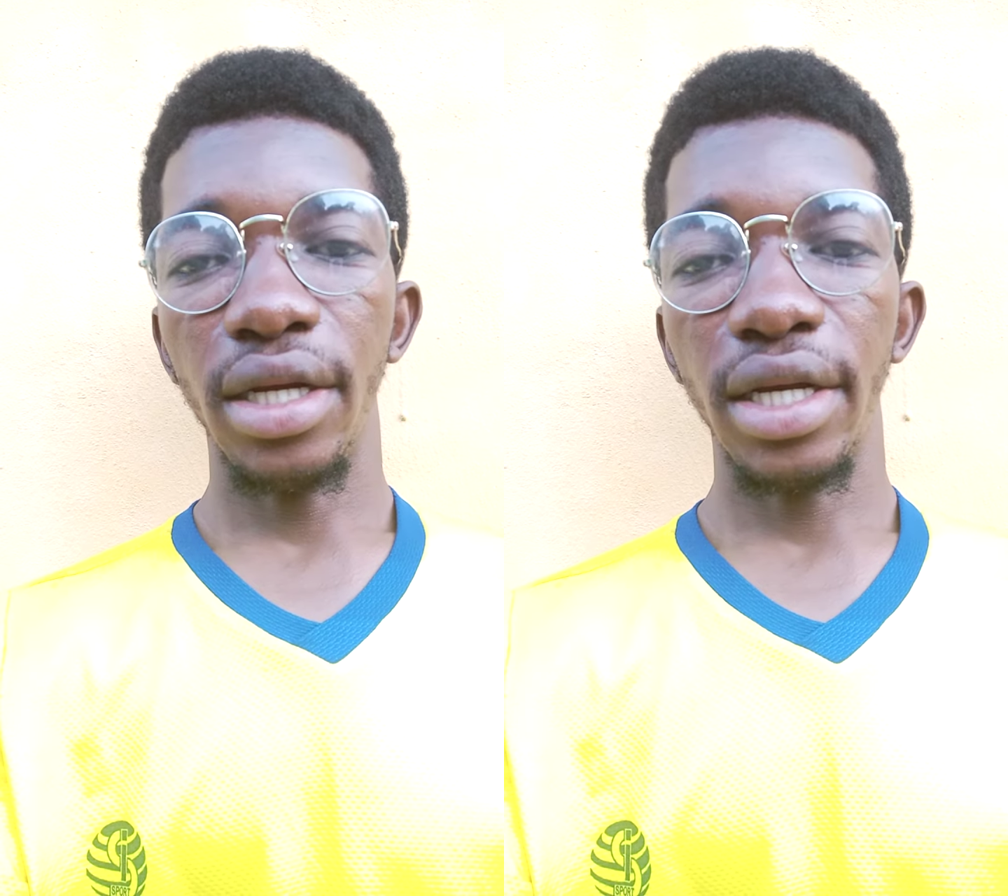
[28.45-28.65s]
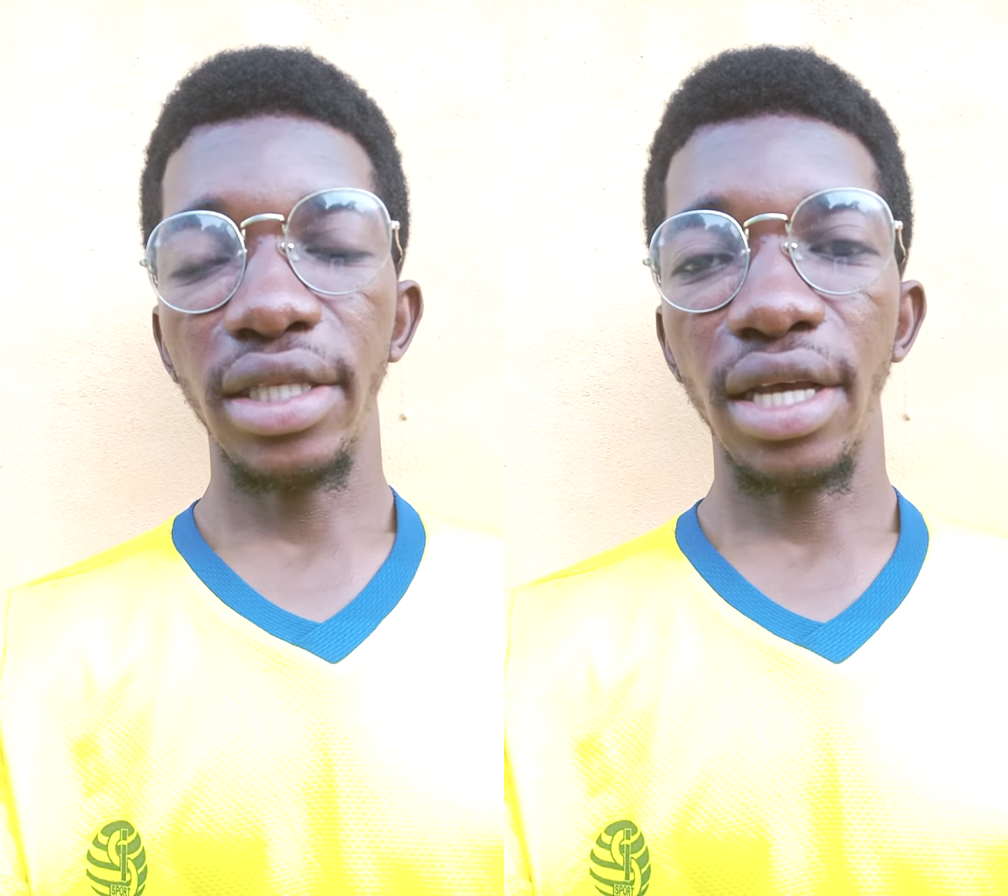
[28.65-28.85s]

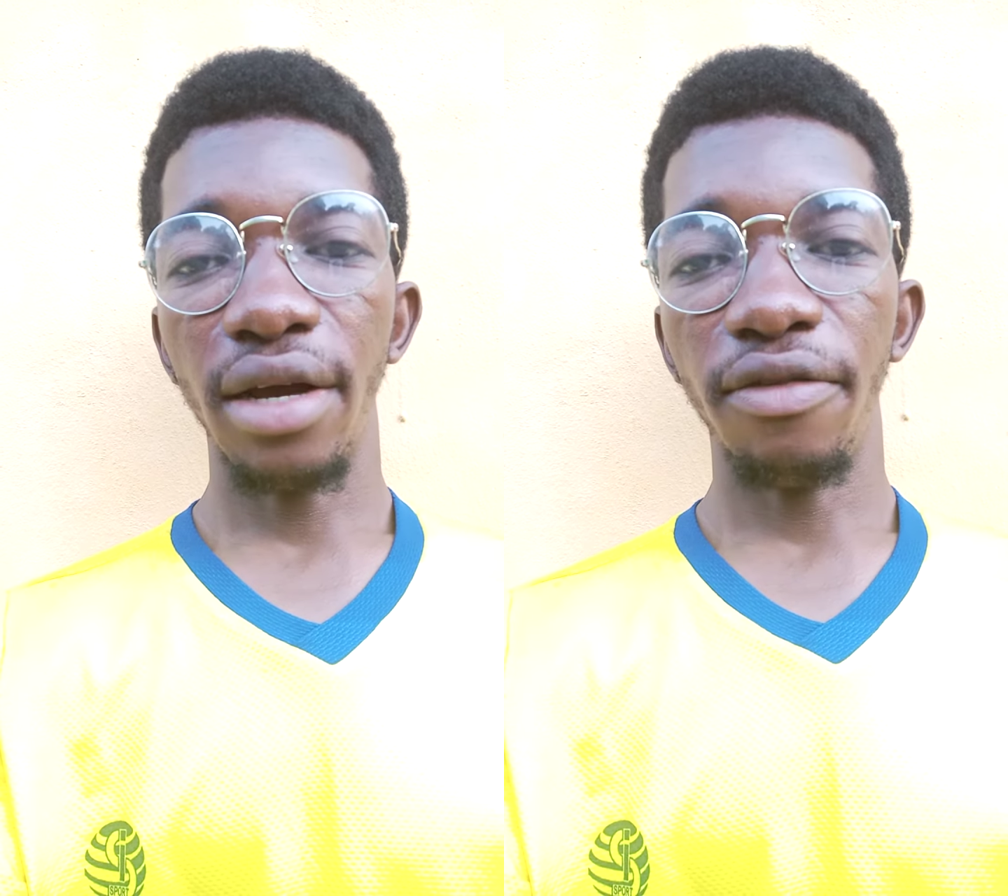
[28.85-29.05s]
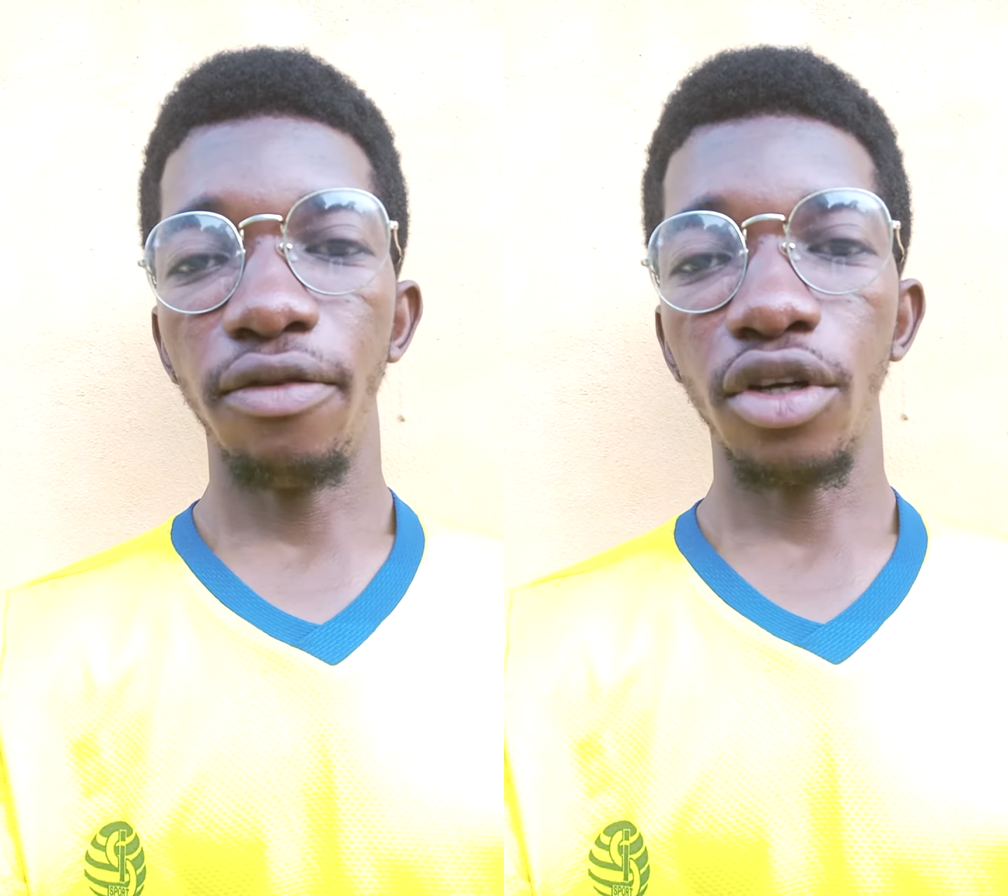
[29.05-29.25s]
greater
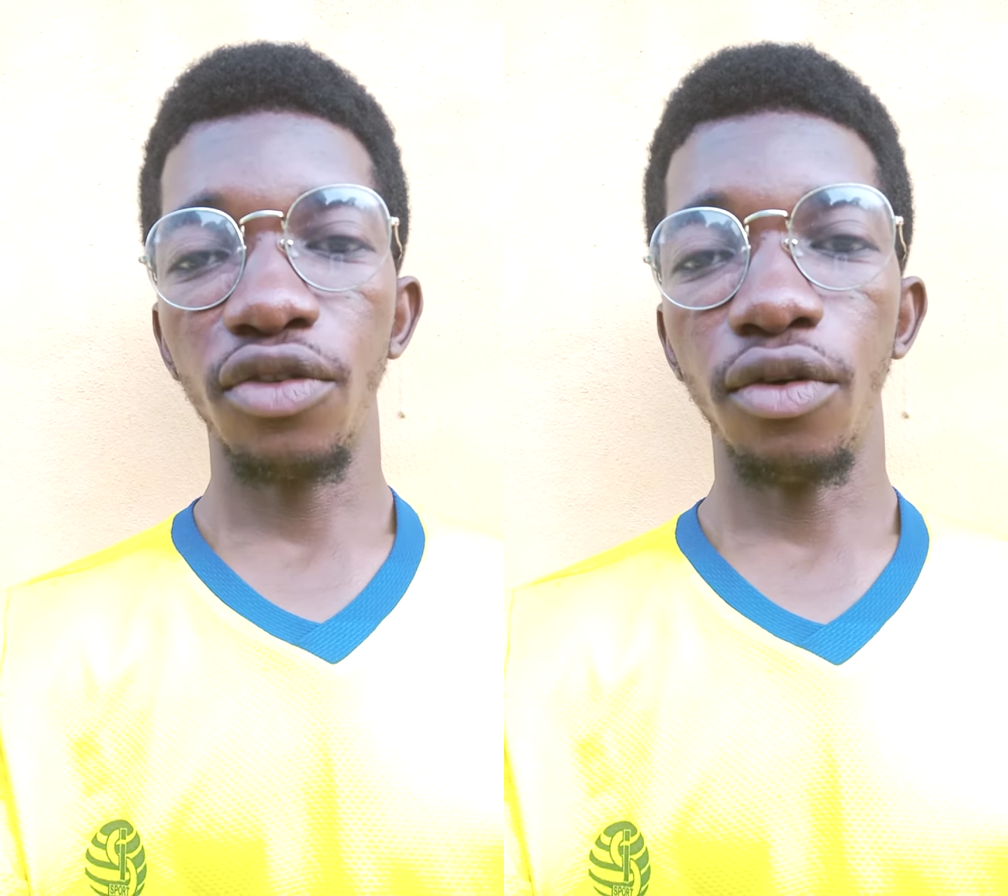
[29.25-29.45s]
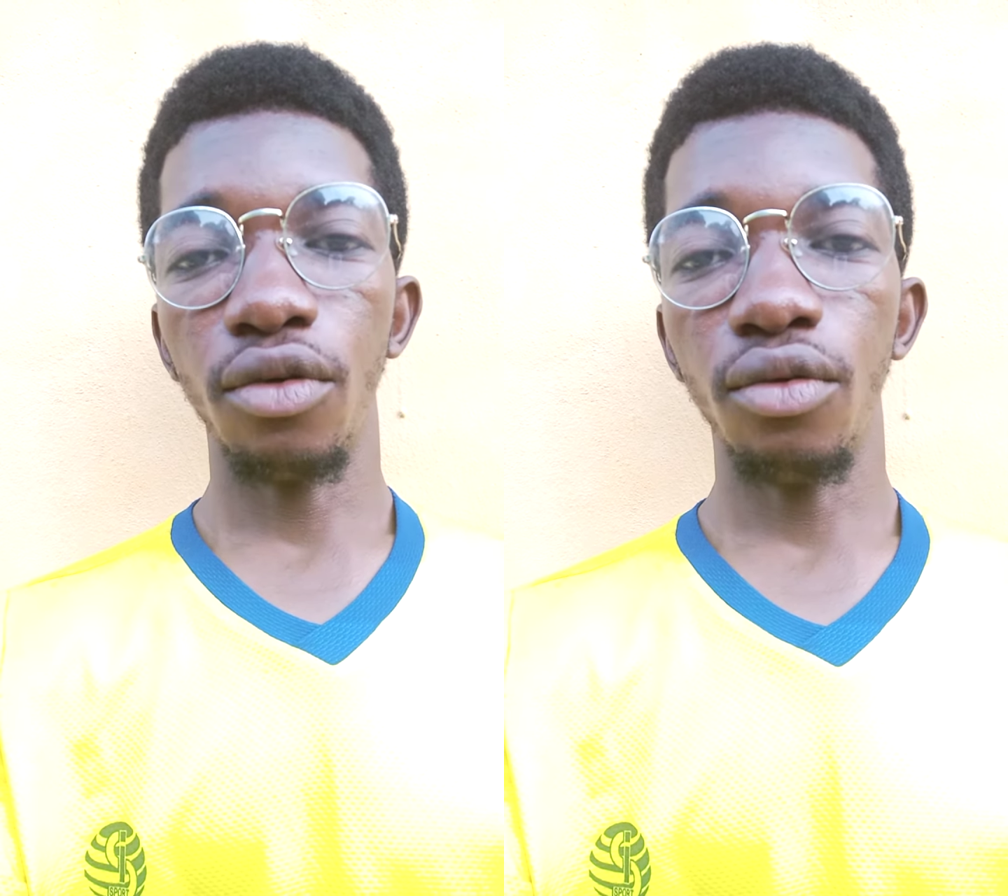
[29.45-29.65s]
force
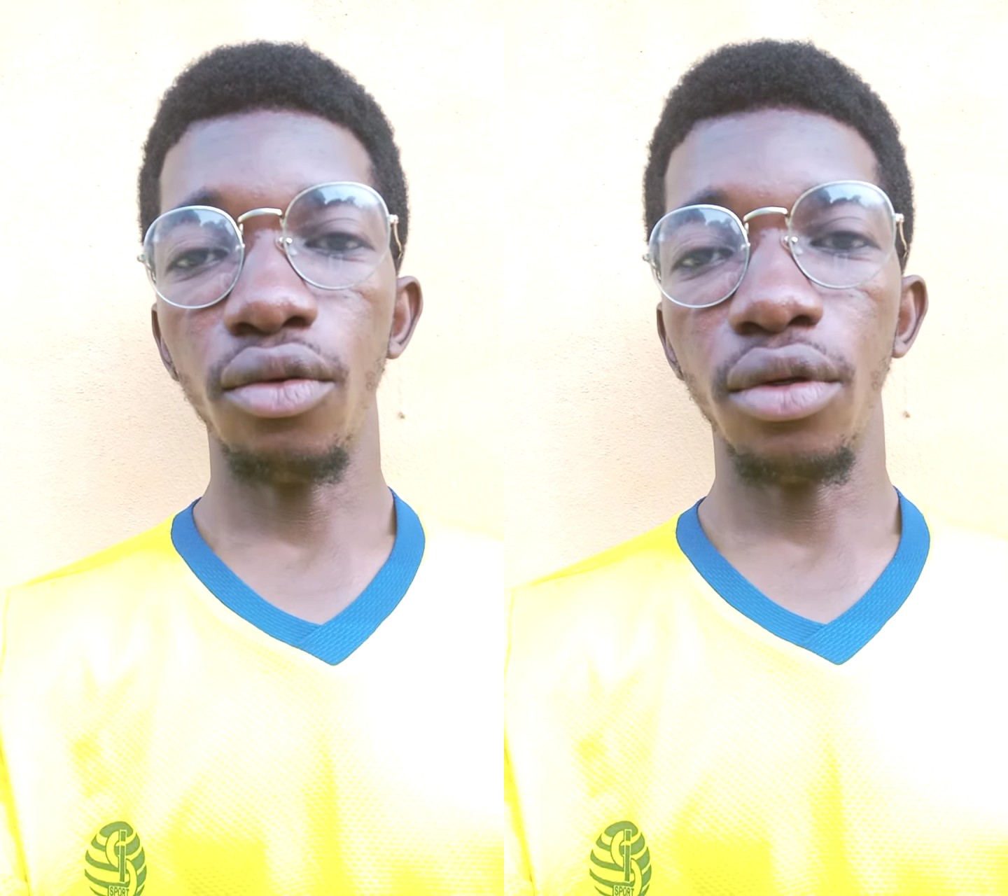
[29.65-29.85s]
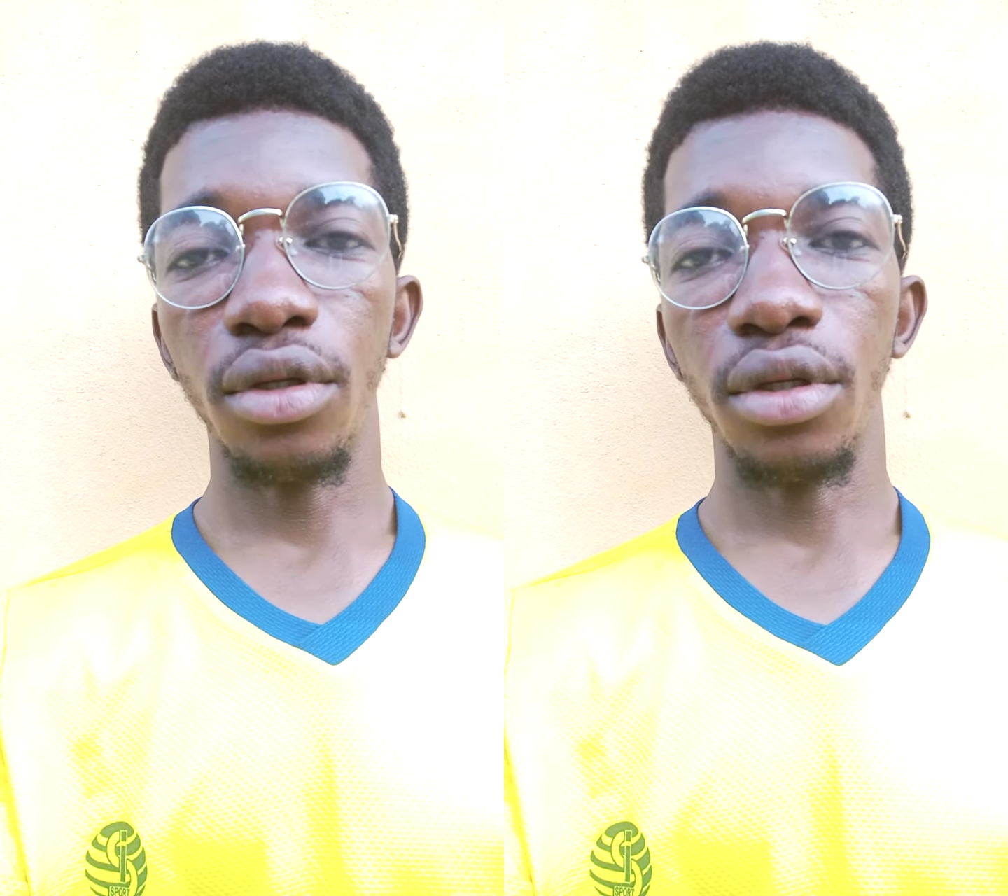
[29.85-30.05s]
for good